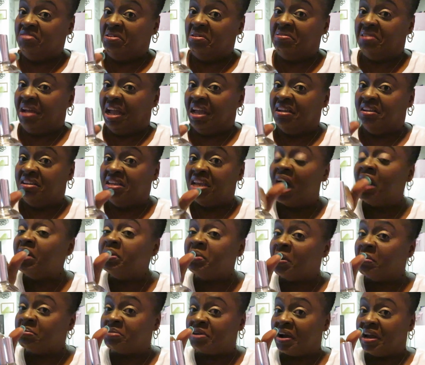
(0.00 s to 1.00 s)
Okay, y'all
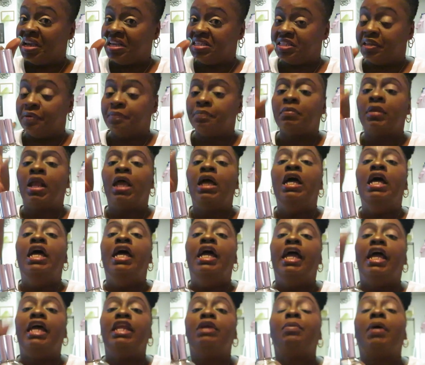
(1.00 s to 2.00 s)
know I'm crazy.
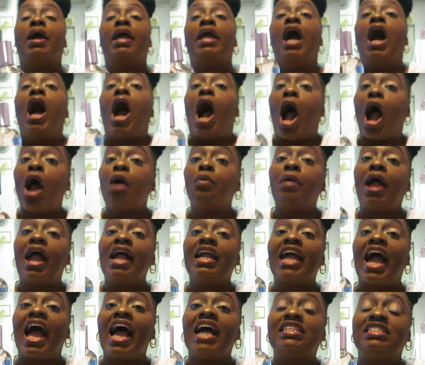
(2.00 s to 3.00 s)
Anyway, all
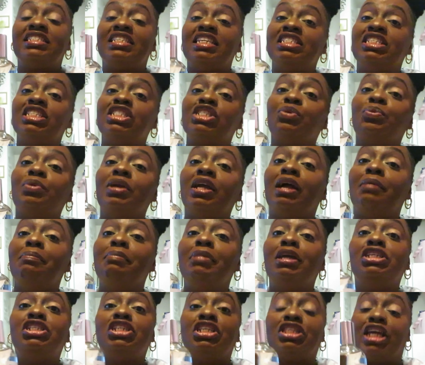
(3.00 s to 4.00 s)
right, guys, this is
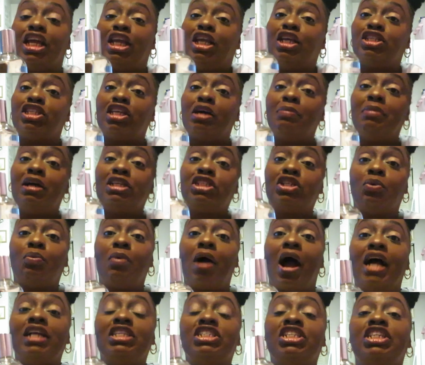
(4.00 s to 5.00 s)
Arickamisha. Thank you so much for
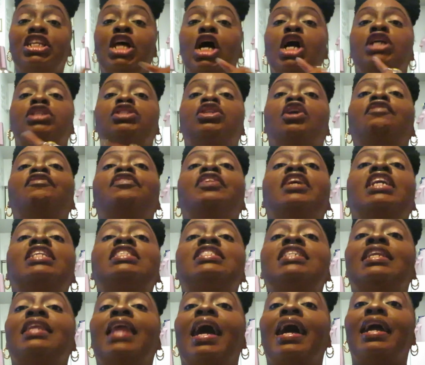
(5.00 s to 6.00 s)
watching. Don't
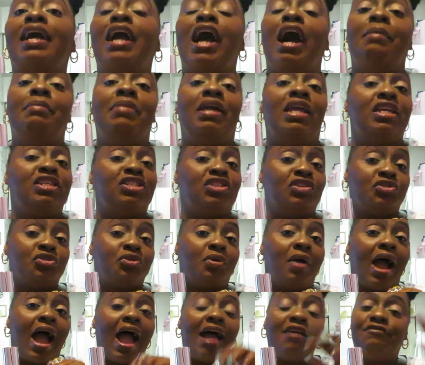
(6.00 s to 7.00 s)
forget to like, comment, and
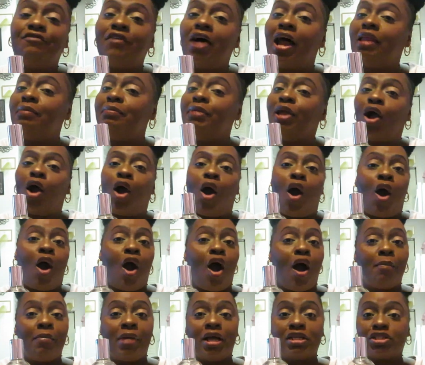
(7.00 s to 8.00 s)
subscribe. Follow me on
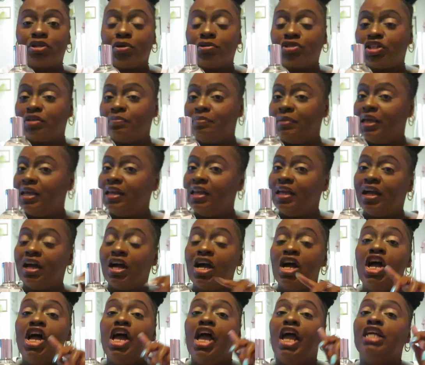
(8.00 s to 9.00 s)
all my social
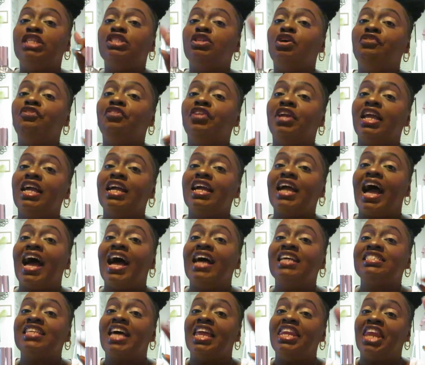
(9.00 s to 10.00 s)
media. And don't forget,
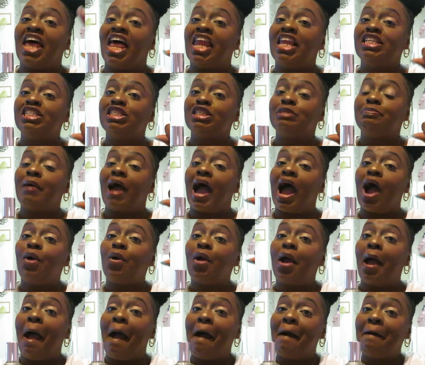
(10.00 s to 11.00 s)
guys, knowledge is
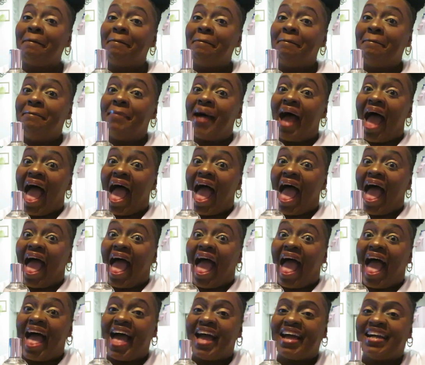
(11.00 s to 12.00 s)
power.
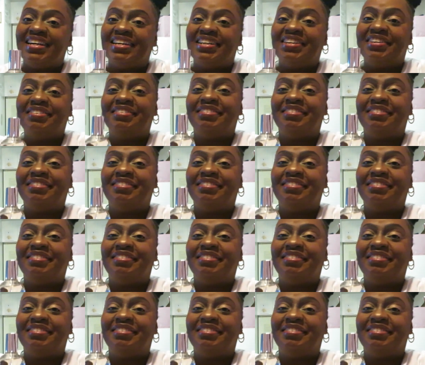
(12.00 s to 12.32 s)
Bye.